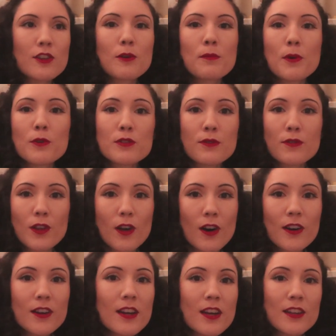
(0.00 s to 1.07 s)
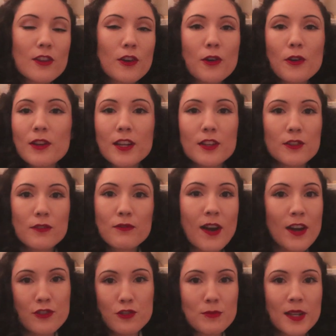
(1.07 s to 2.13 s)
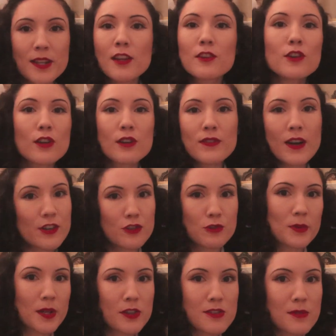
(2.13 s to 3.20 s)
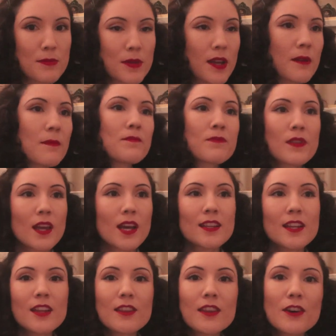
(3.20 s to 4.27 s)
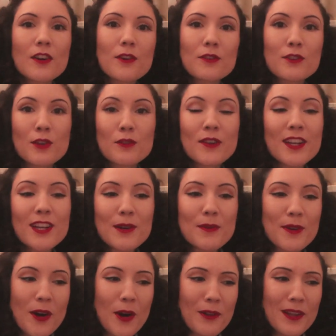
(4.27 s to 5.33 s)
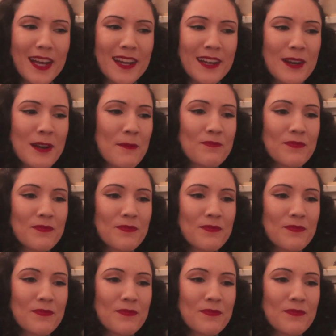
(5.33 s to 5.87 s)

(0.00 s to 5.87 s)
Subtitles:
They'll post a vlog, they'll go to like Fashion Week, like New York Fashion Week or something, and then their video will go like,